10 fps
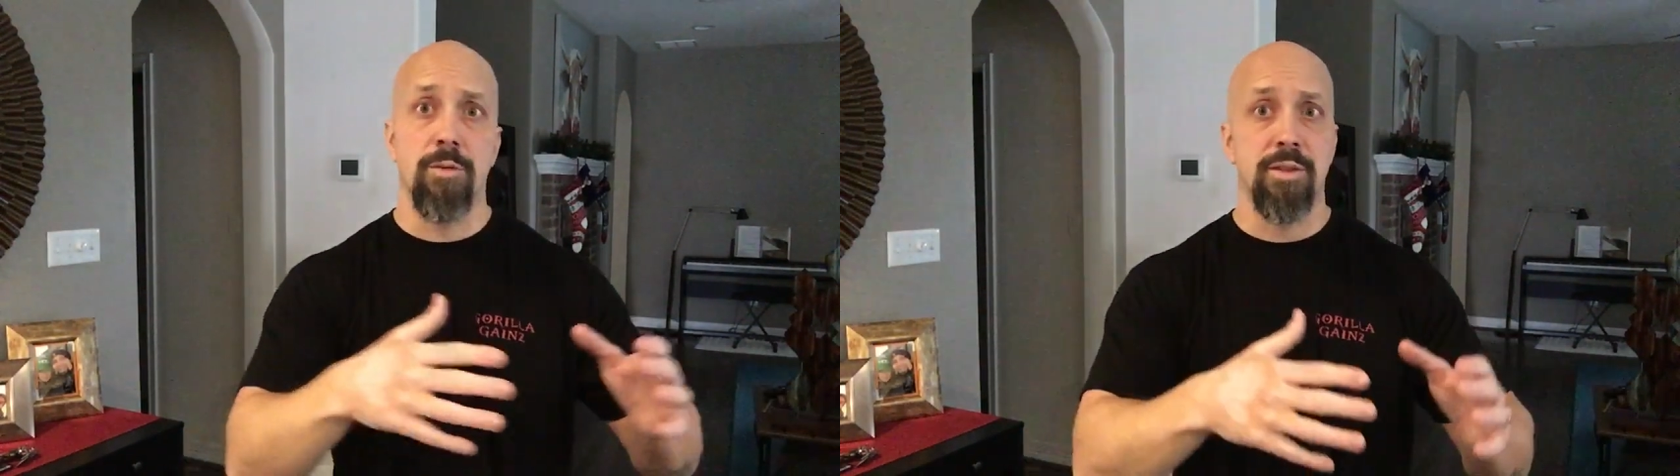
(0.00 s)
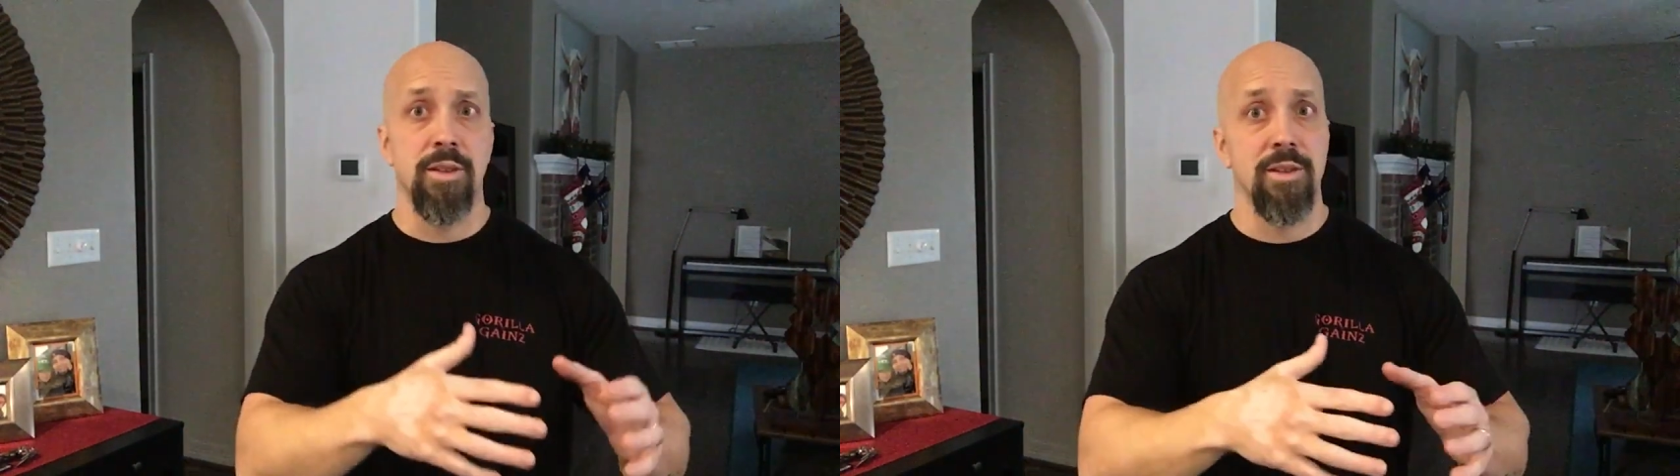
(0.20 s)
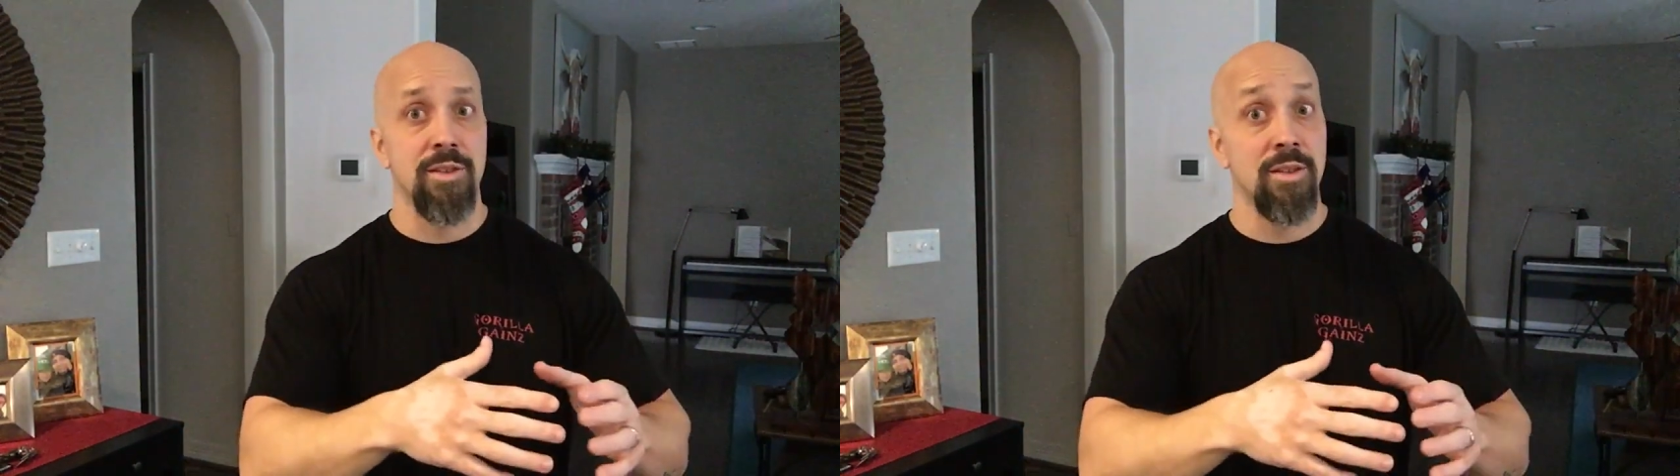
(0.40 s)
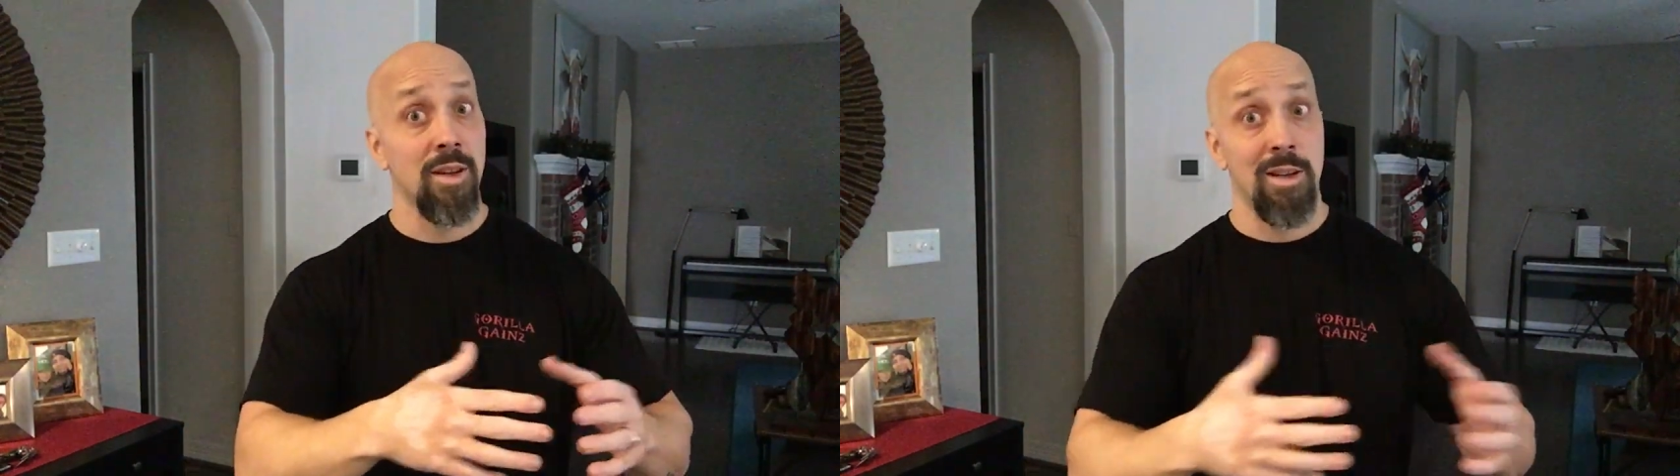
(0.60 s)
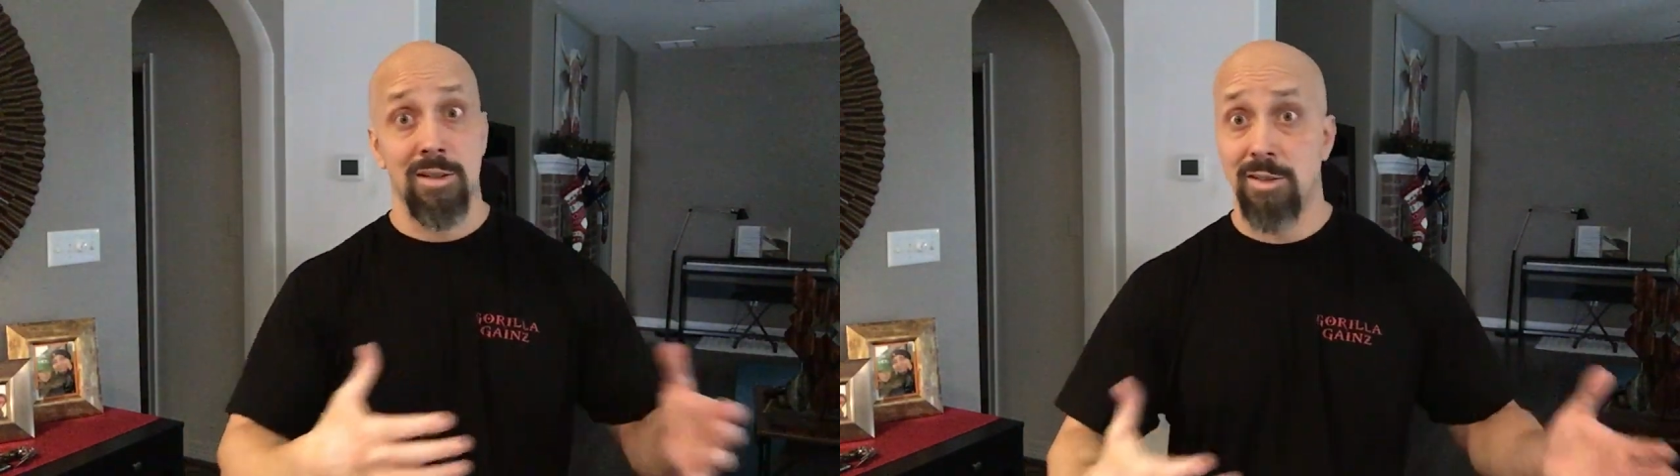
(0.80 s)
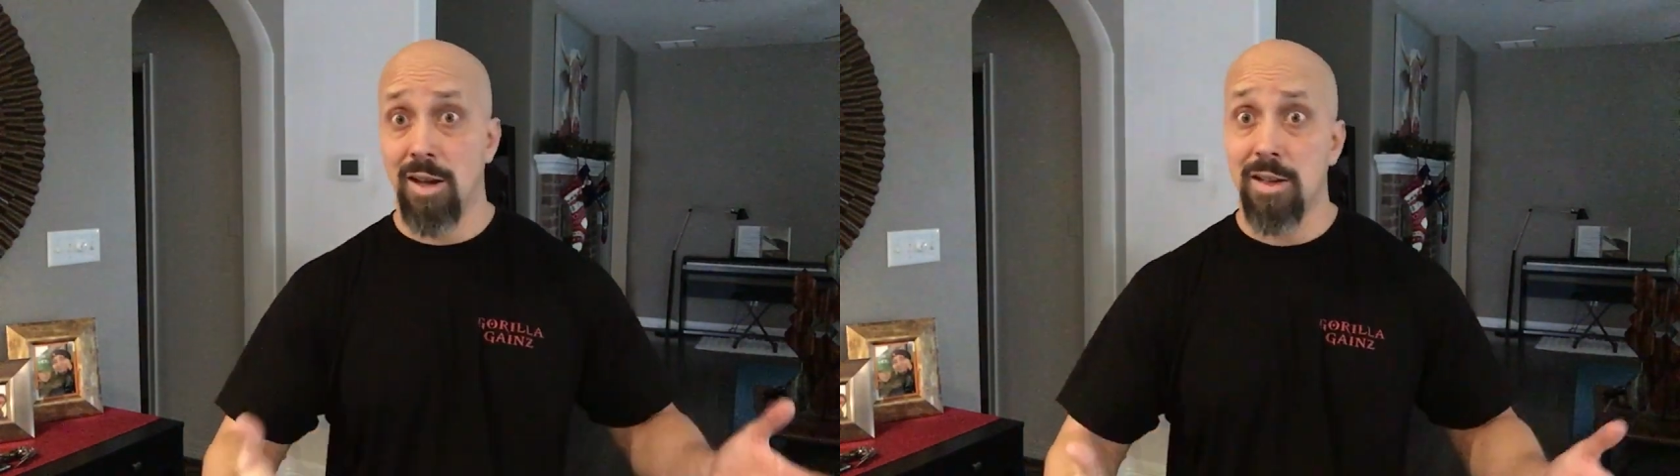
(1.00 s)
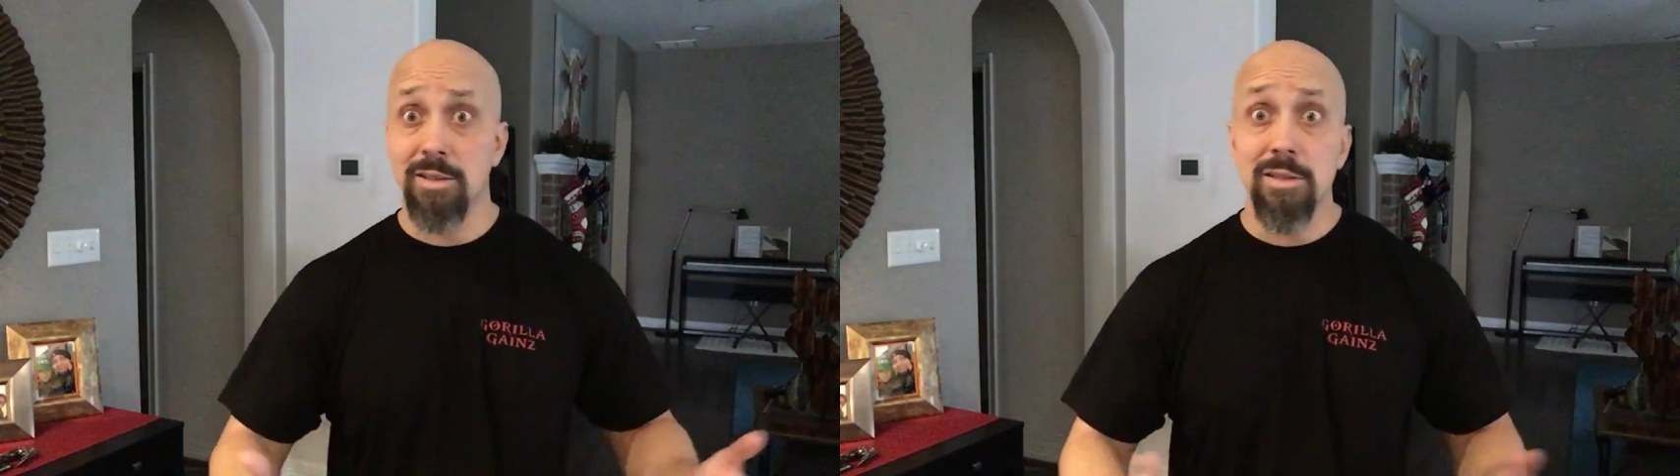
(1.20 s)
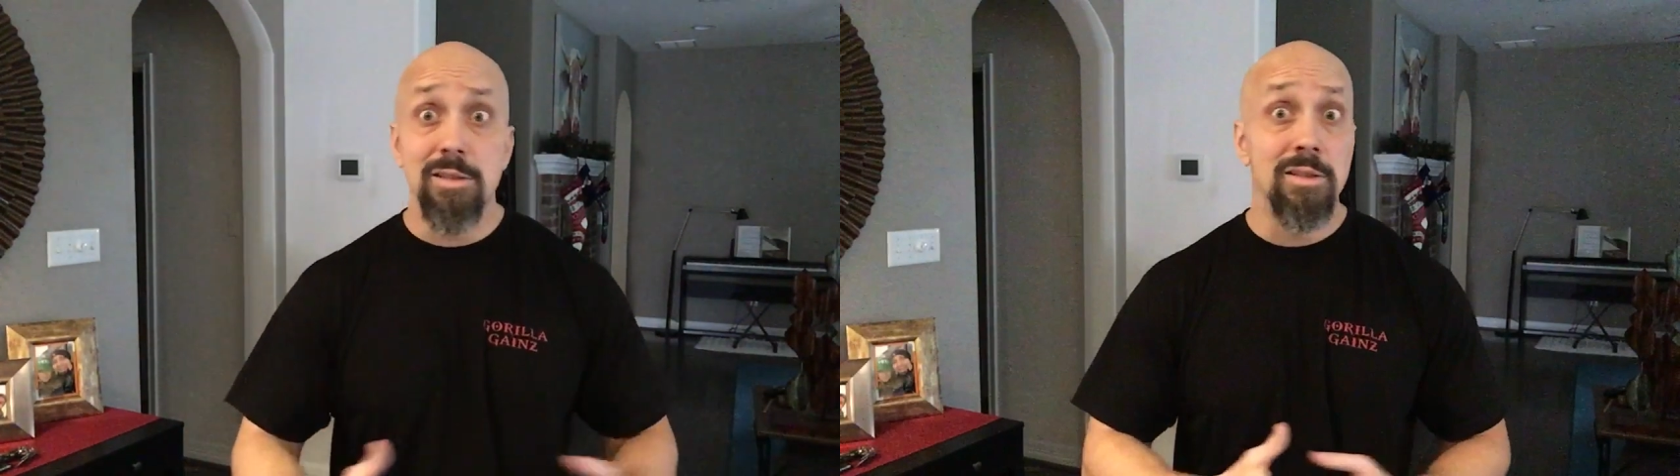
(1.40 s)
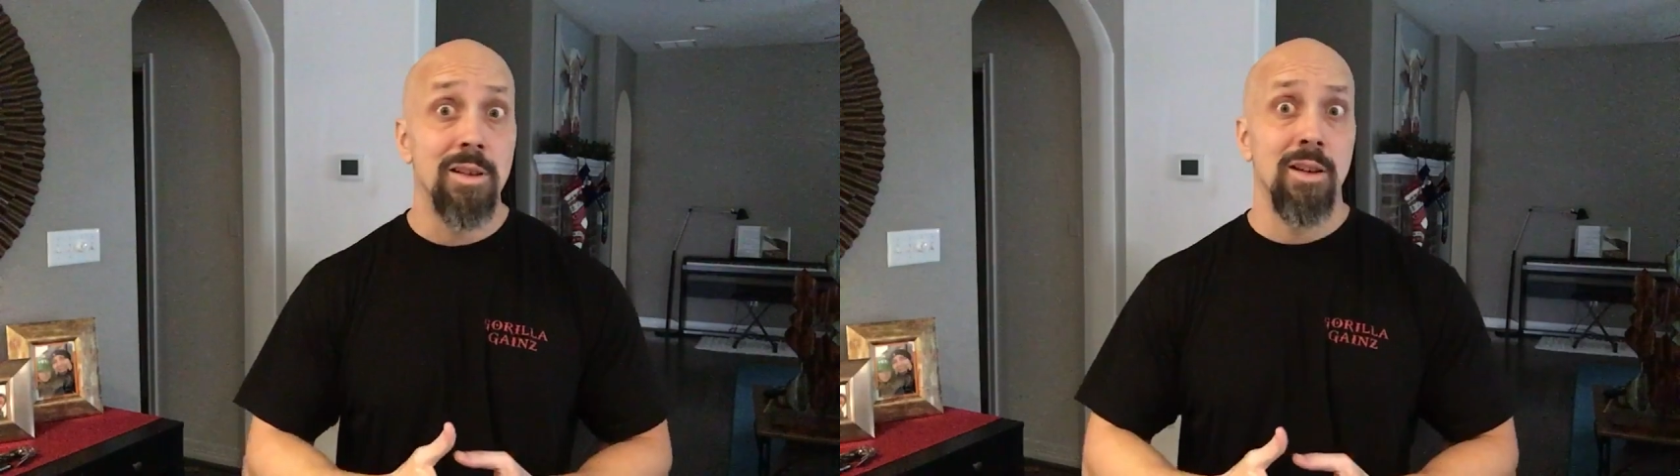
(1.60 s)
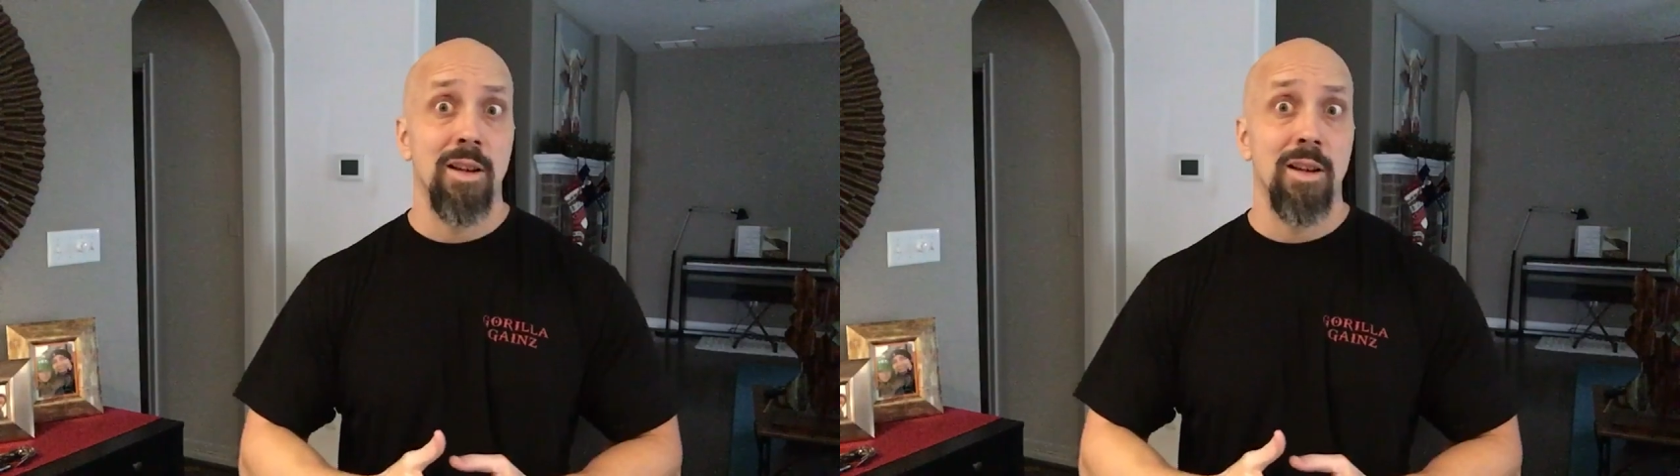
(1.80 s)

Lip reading: with his sons.